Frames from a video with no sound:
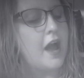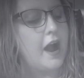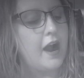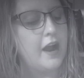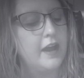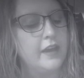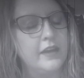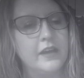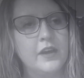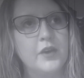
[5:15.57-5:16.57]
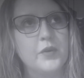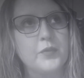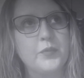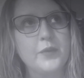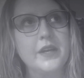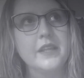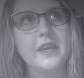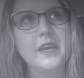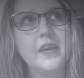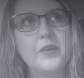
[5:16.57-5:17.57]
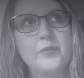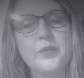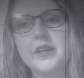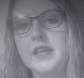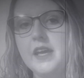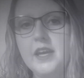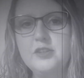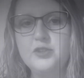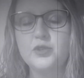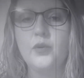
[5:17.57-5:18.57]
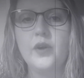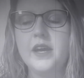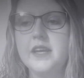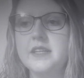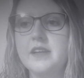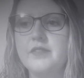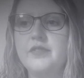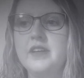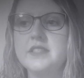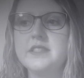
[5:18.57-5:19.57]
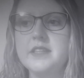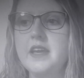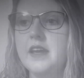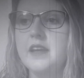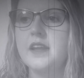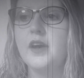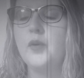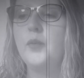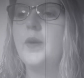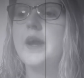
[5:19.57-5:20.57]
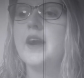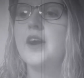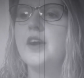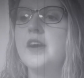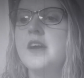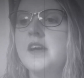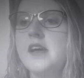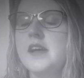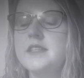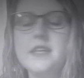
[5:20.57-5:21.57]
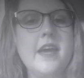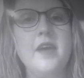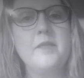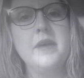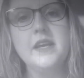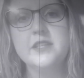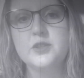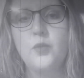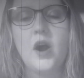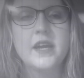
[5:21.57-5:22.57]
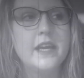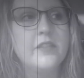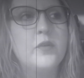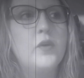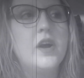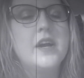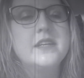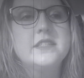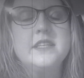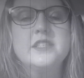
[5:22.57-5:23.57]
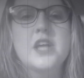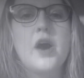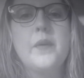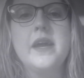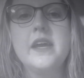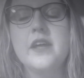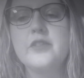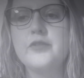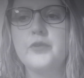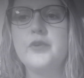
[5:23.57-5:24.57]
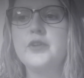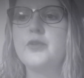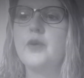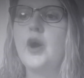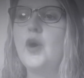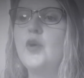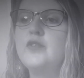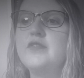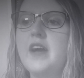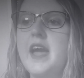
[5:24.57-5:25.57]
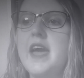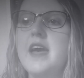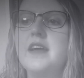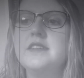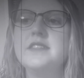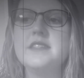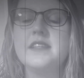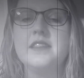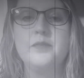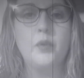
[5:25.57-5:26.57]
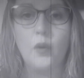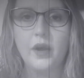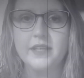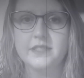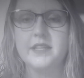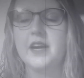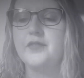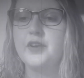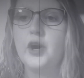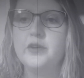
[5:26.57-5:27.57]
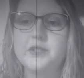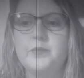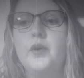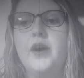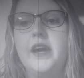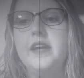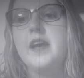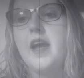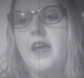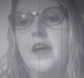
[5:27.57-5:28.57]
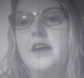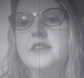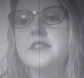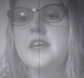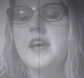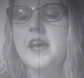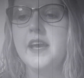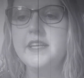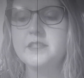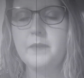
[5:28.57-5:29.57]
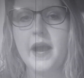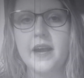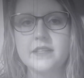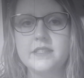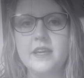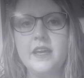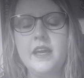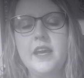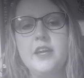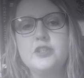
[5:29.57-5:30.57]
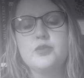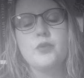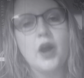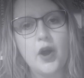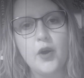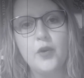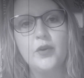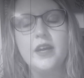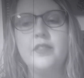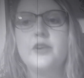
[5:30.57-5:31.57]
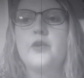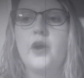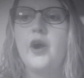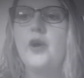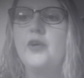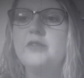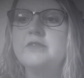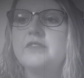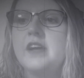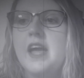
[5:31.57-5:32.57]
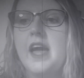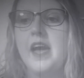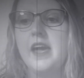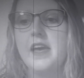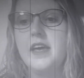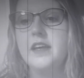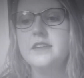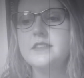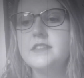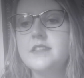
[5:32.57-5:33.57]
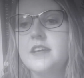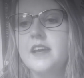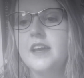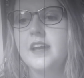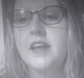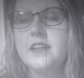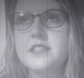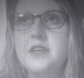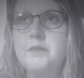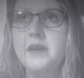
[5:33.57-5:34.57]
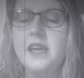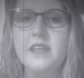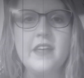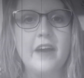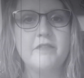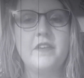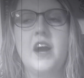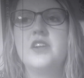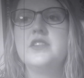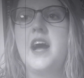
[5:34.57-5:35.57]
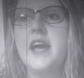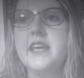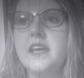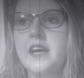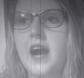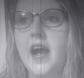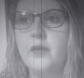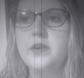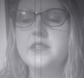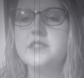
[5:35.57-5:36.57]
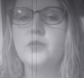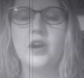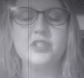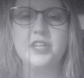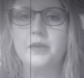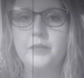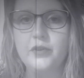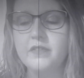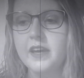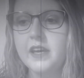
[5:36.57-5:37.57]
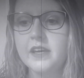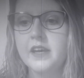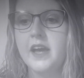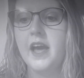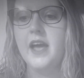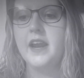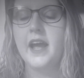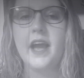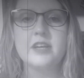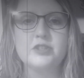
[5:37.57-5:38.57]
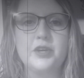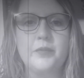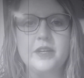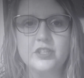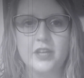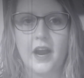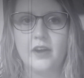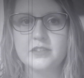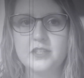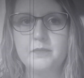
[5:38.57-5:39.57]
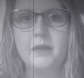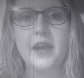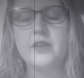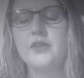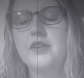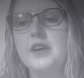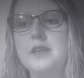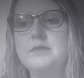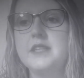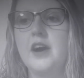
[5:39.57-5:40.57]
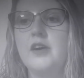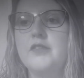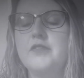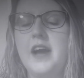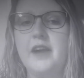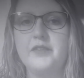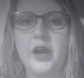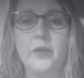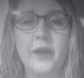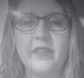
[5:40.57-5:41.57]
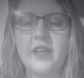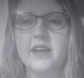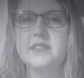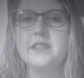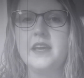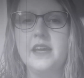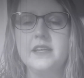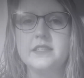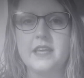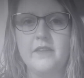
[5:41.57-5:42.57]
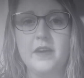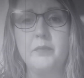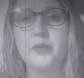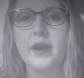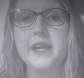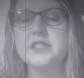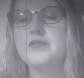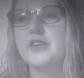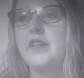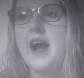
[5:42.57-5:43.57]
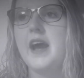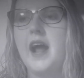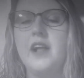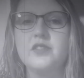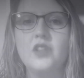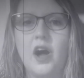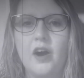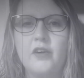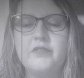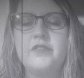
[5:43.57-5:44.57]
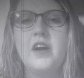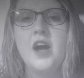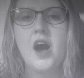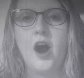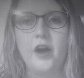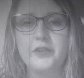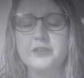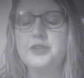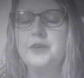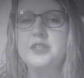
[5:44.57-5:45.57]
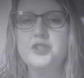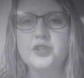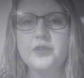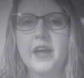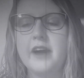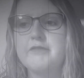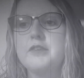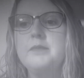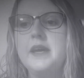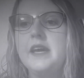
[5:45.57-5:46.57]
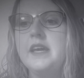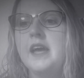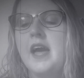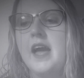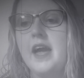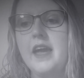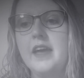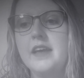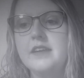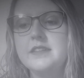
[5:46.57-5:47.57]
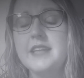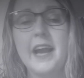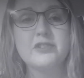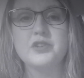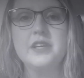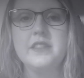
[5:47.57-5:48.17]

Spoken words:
I really enjoyed the scene where Tim is walking in the woods and he's going through the grove, and the boy is there, the ghost boy, and he's passing each row in the grove, and to me that felt like I was watching a movie. And I actually reached out to Michael himself after I read that scene to give him praise for that. I love authors who can do that for me. And actually,